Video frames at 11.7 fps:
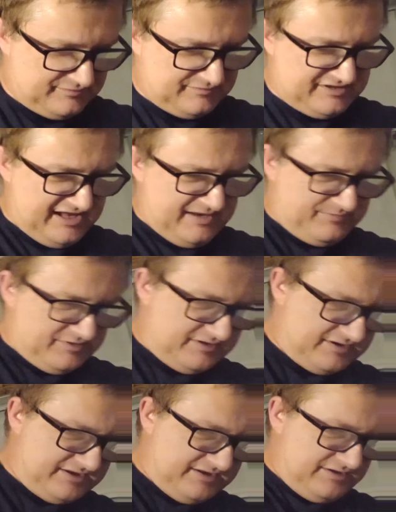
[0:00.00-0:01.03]
That
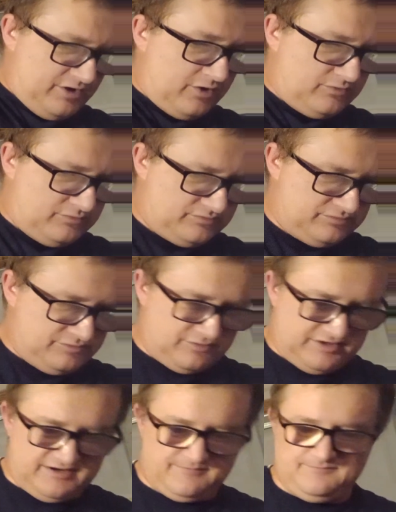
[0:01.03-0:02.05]
pocket. Oh,
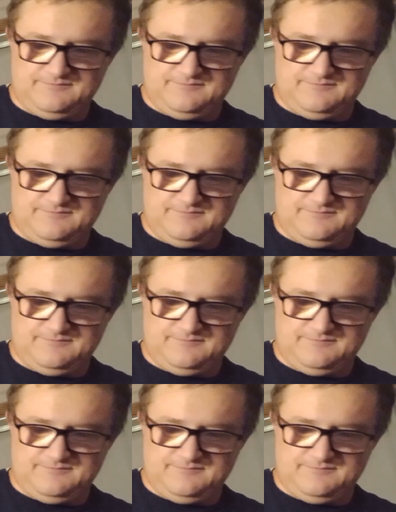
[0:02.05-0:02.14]
okay.